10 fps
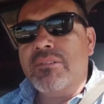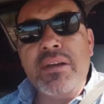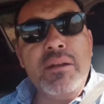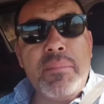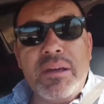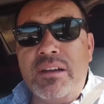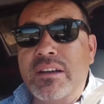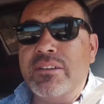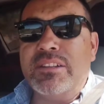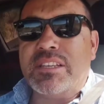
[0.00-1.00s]
We've got about
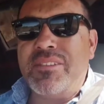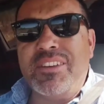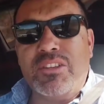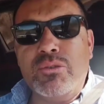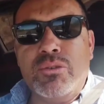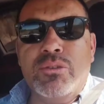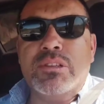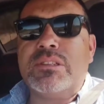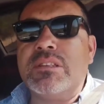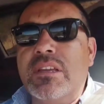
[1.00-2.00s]
172
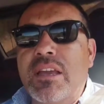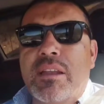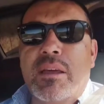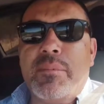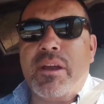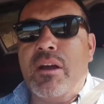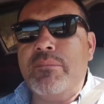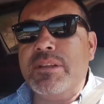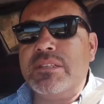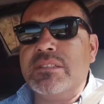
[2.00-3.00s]
units at my
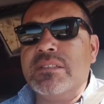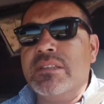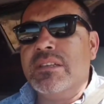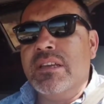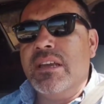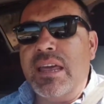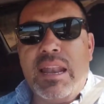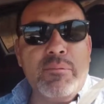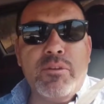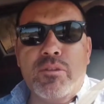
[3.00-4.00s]
complex.
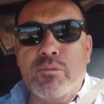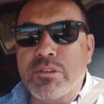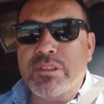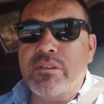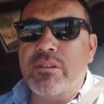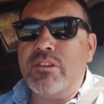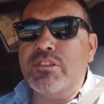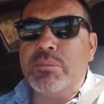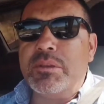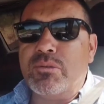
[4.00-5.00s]
I'm the only one there. There
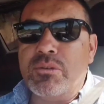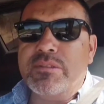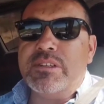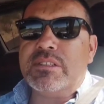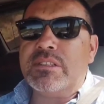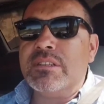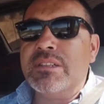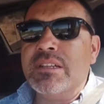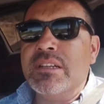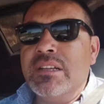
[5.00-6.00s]
used to be two of us.
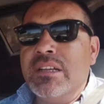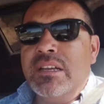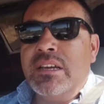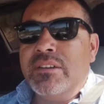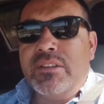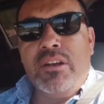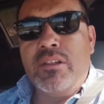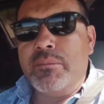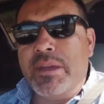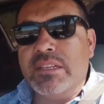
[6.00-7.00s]
Then
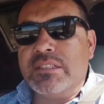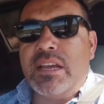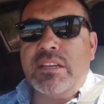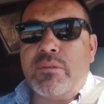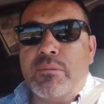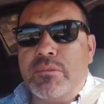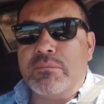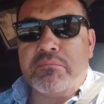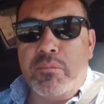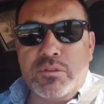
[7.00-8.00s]
all the maintenance guys from
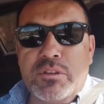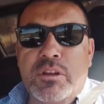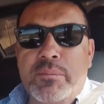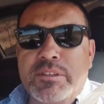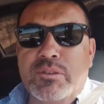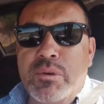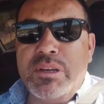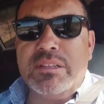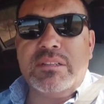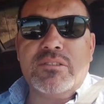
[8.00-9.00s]
most of the companies
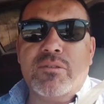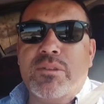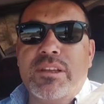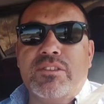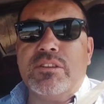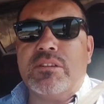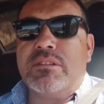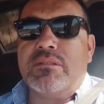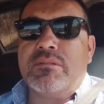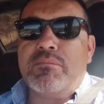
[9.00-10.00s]
quit, so they took
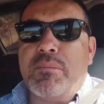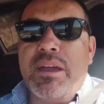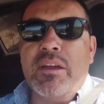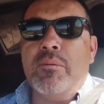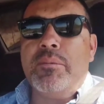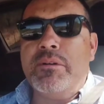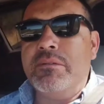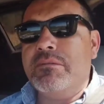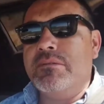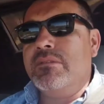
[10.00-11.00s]
my
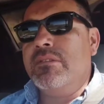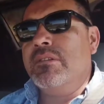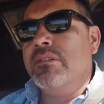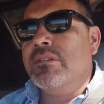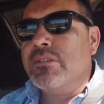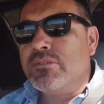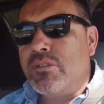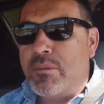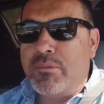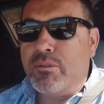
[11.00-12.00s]
helper.
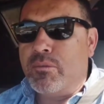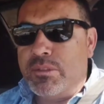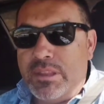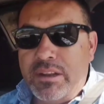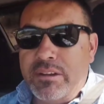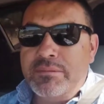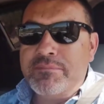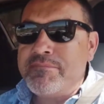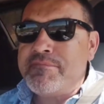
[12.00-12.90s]
I'm the only one there,